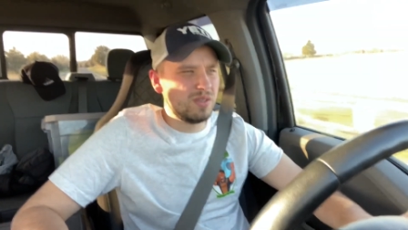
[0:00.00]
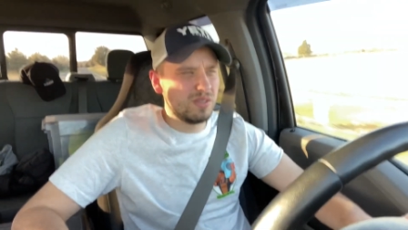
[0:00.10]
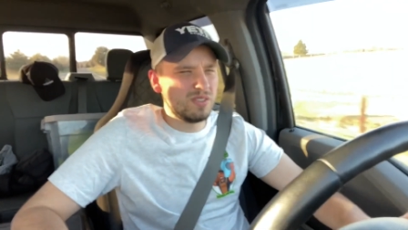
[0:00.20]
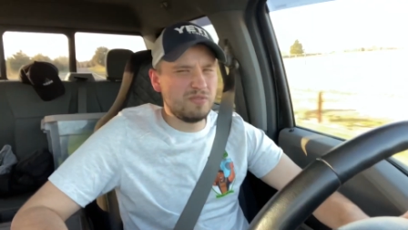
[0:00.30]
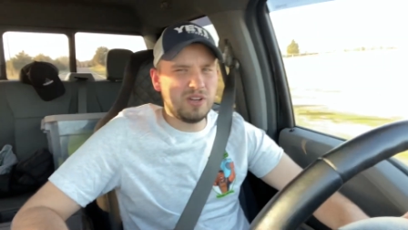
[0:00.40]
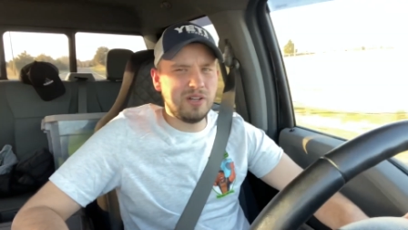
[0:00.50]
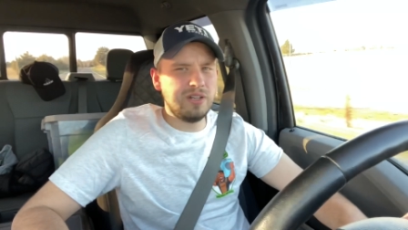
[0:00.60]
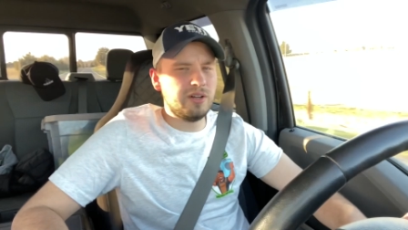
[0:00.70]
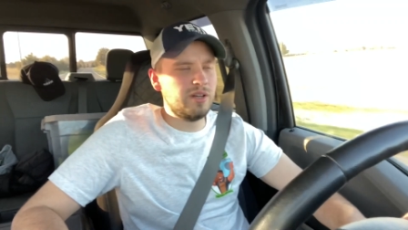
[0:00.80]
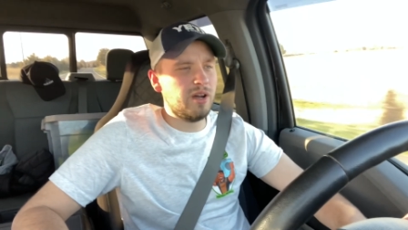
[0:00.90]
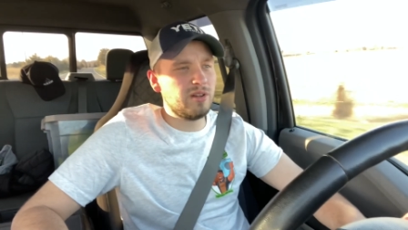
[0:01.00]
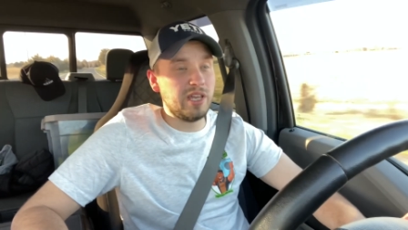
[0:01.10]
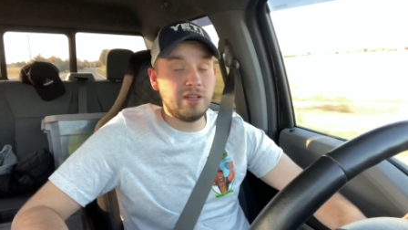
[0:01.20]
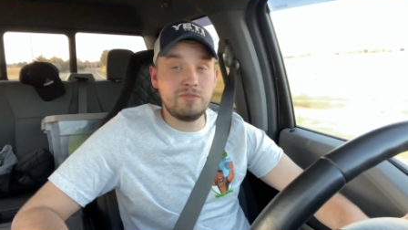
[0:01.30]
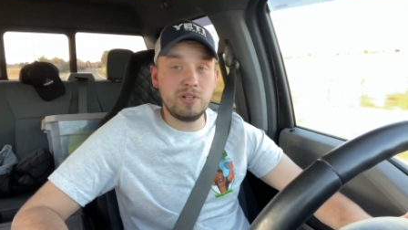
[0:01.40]
it's very dirty. Our
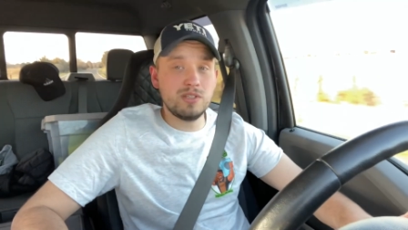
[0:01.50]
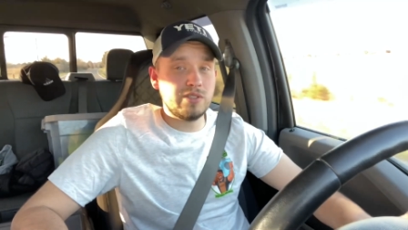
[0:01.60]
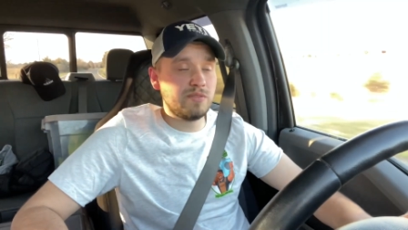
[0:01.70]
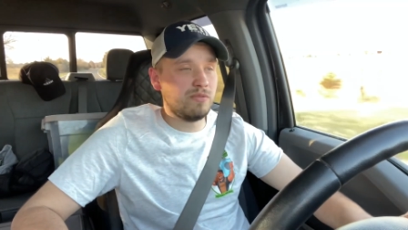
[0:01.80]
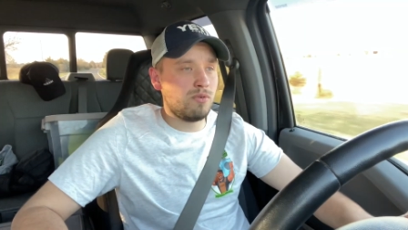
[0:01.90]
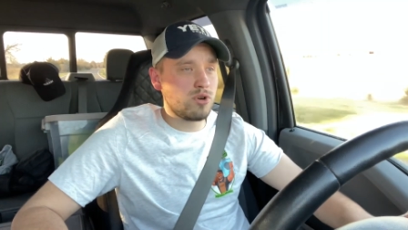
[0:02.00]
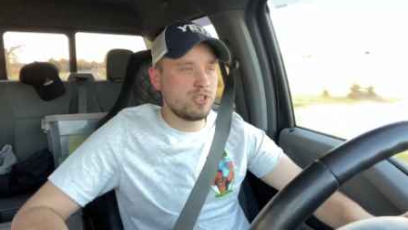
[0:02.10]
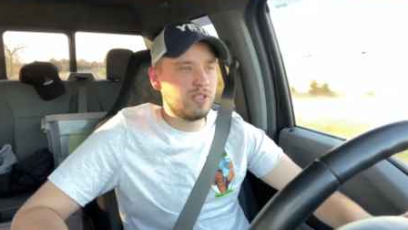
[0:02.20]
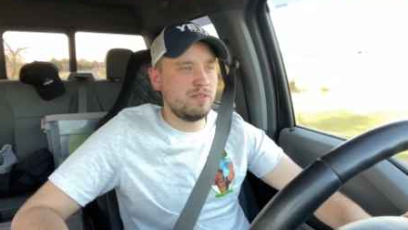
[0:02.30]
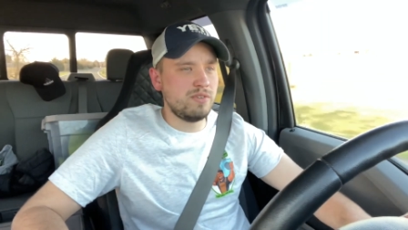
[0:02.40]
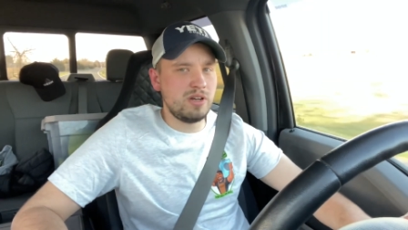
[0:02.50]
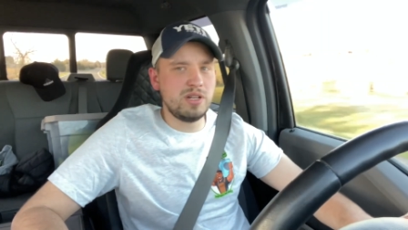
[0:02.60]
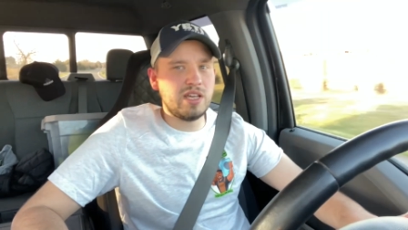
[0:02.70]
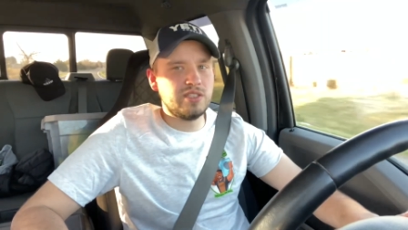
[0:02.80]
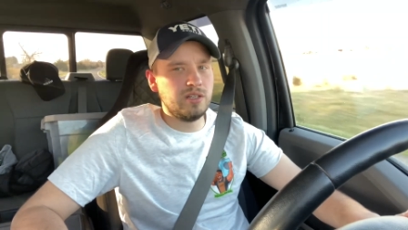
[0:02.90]
landfill is fortunately very
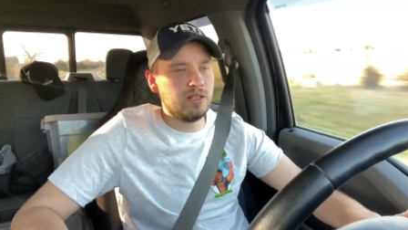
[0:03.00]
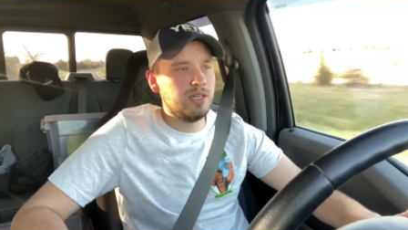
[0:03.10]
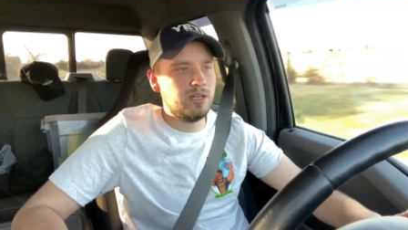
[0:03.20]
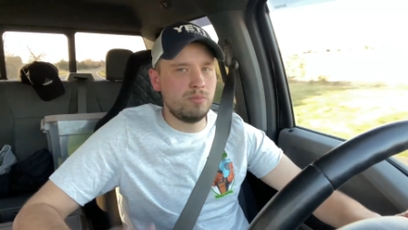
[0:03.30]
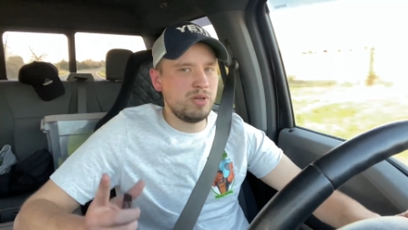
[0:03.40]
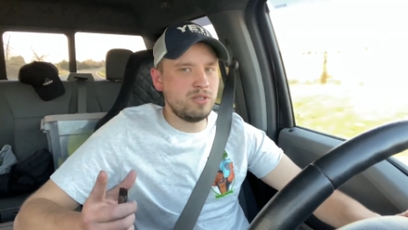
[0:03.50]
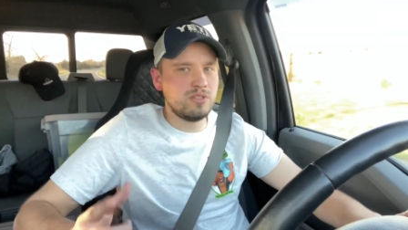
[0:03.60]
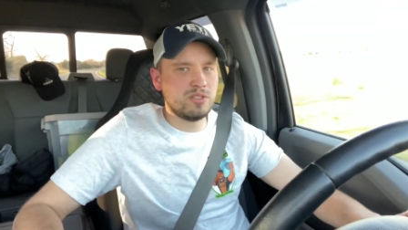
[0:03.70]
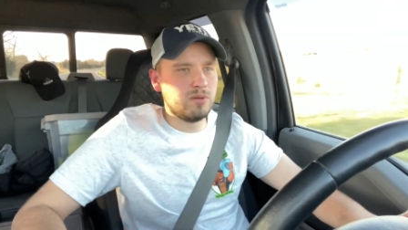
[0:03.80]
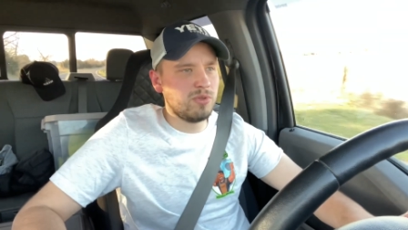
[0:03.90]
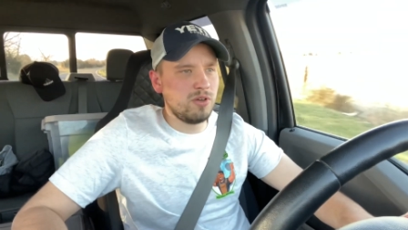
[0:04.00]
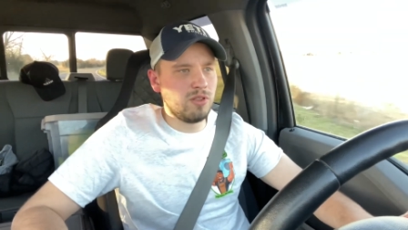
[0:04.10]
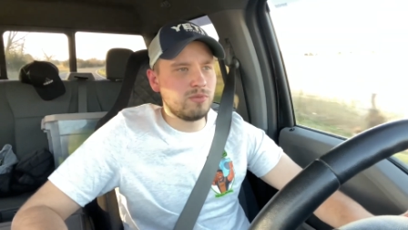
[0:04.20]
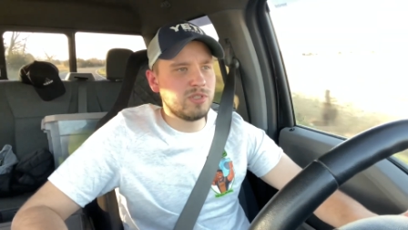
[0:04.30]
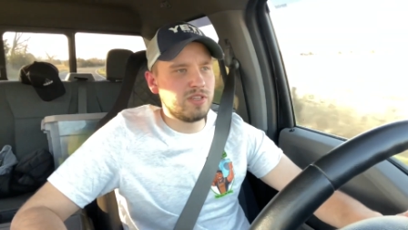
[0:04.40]
nice and clean compared to some of the
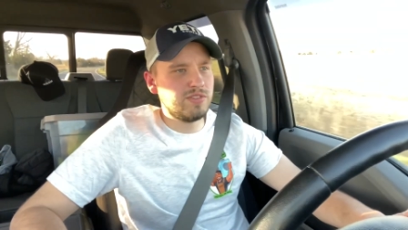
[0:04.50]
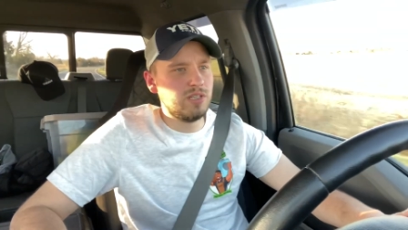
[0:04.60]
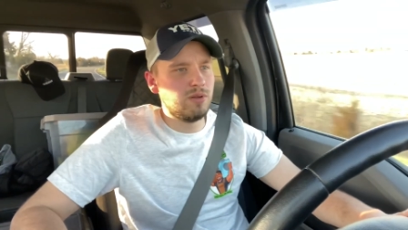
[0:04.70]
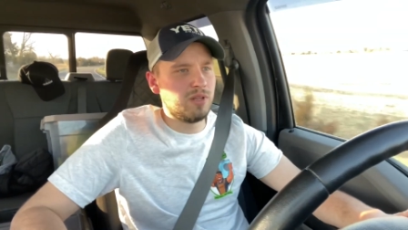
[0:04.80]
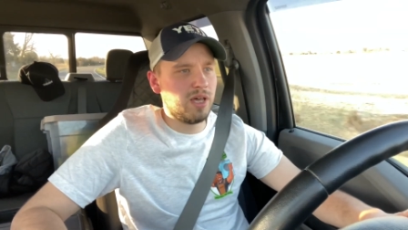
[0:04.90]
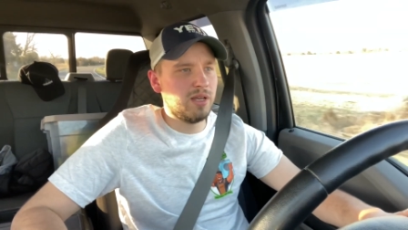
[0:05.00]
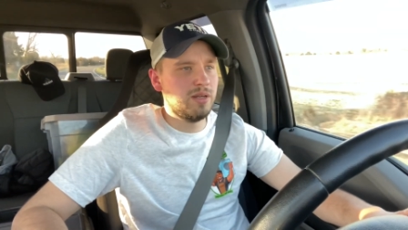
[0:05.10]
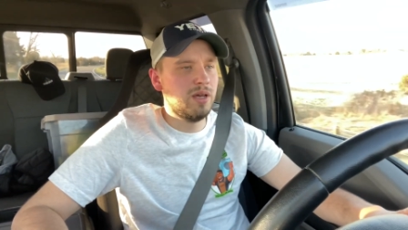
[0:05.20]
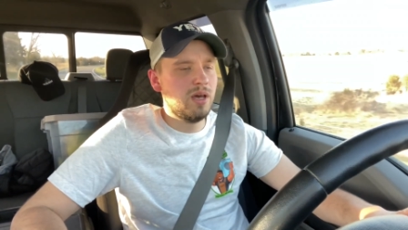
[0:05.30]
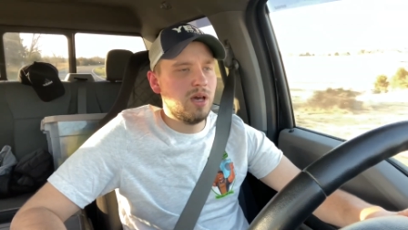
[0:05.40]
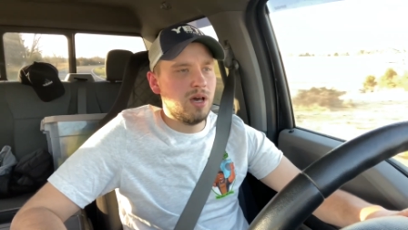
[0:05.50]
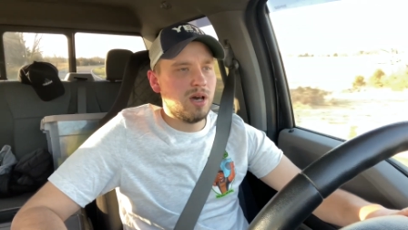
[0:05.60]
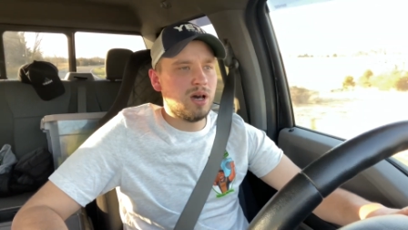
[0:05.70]
other ones I've seen online.